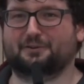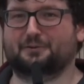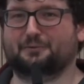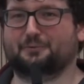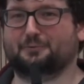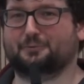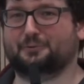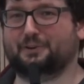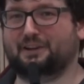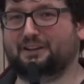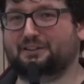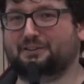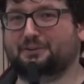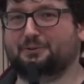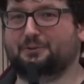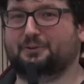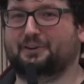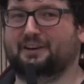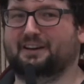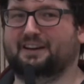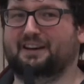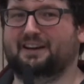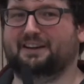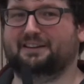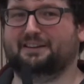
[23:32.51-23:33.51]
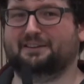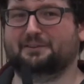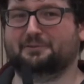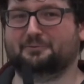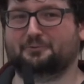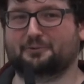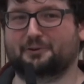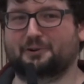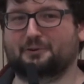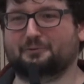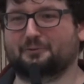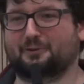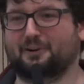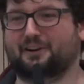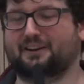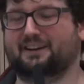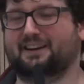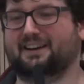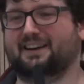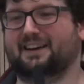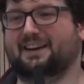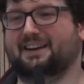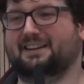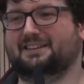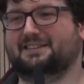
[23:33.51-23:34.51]
redoing it and
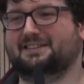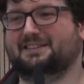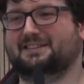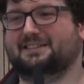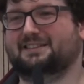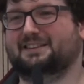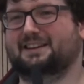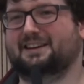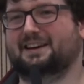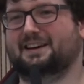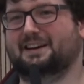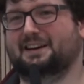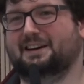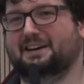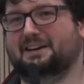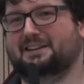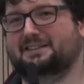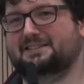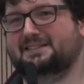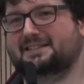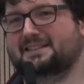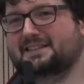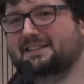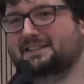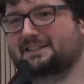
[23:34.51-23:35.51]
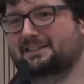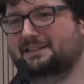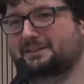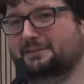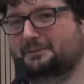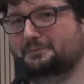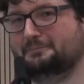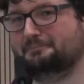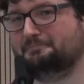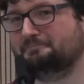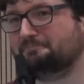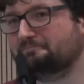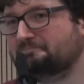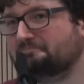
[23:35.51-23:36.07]
rerunning it uh, till,